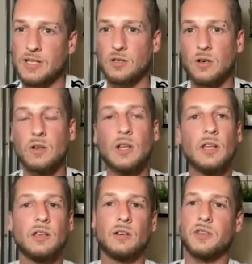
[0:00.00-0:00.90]
So,
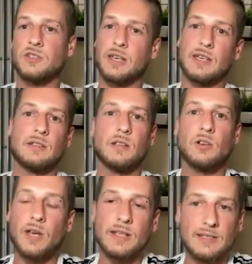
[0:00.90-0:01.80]
you know, checking
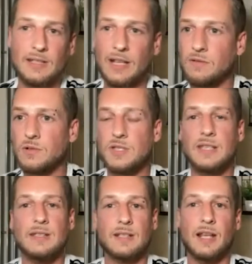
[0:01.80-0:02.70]
creatinine levels,
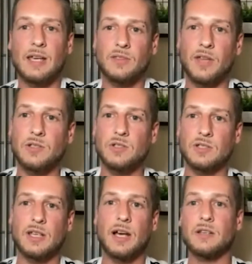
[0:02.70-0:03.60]
things like that,
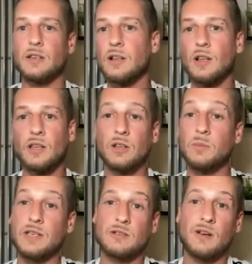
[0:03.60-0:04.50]
just to kind of, you know,
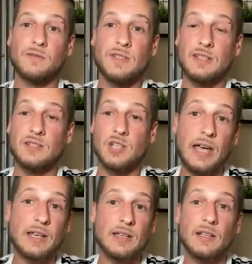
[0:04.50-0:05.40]
make sure everything's in
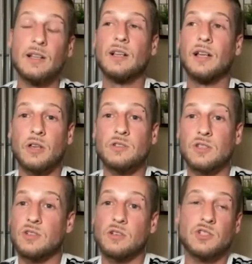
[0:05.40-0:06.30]
check and
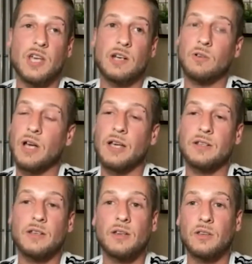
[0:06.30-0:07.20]
just, you know, general
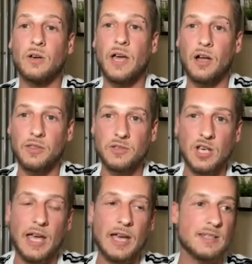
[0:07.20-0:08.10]
kind of, you know, health
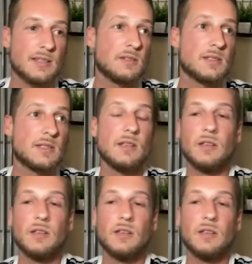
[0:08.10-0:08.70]
checks and,